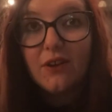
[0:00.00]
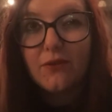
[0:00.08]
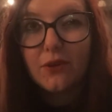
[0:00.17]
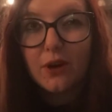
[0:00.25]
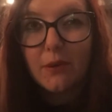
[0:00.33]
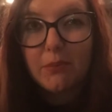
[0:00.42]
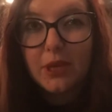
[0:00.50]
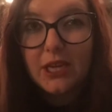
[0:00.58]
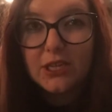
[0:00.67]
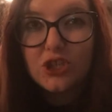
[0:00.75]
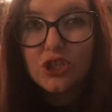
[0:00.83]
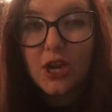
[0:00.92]
for a P
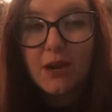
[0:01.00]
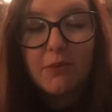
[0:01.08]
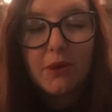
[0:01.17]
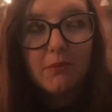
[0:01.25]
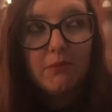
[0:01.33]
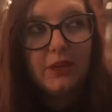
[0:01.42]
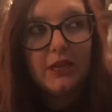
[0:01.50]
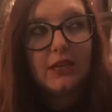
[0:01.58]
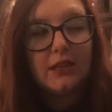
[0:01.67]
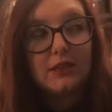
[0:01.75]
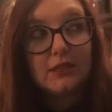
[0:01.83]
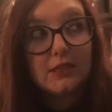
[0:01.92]
shape
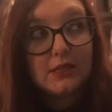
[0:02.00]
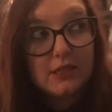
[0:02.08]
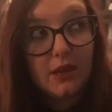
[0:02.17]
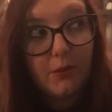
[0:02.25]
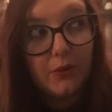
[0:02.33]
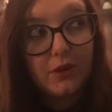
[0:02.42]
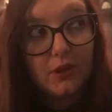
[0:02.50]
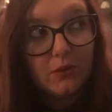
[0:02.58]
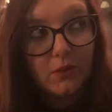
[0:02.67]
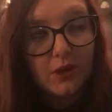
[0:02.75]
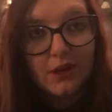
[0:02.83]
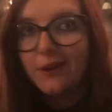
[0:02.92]
being the W
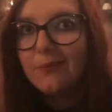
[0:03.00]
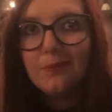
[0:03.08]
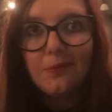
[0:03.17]
one,